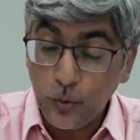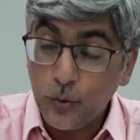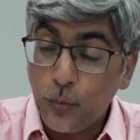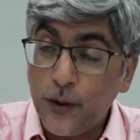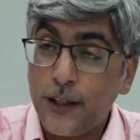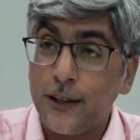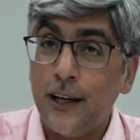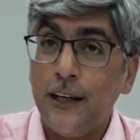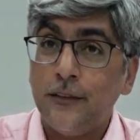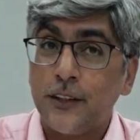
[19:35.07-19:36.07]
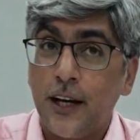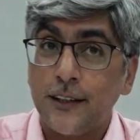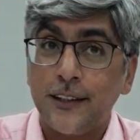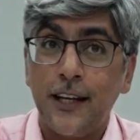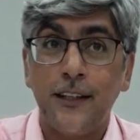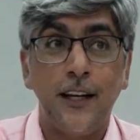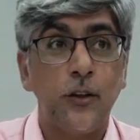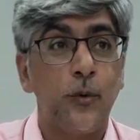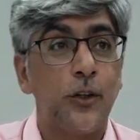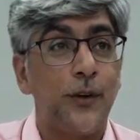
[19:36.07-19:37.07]
when the graves are scattered, in other
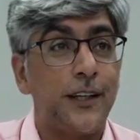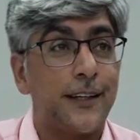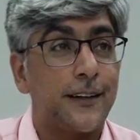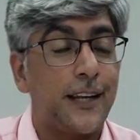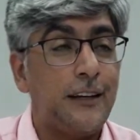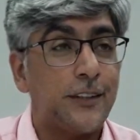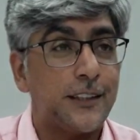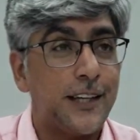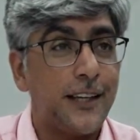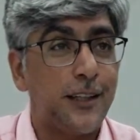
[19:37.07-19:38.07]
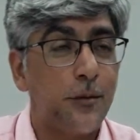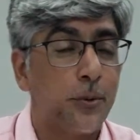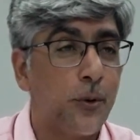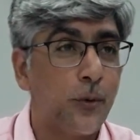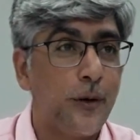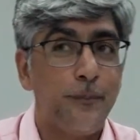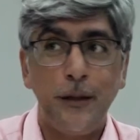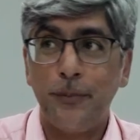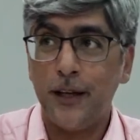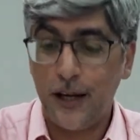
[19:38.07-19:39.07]
words, when the graves are scattered abroad, when
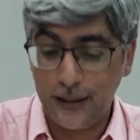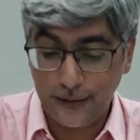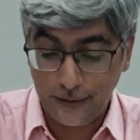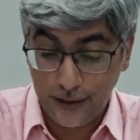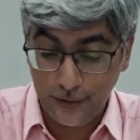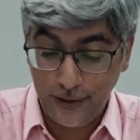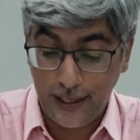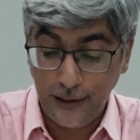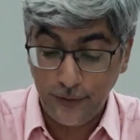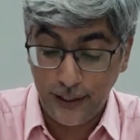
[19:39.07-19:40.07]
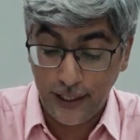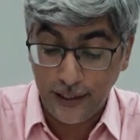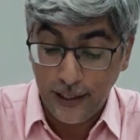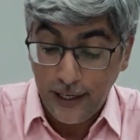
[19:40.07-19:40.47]
people are given life again,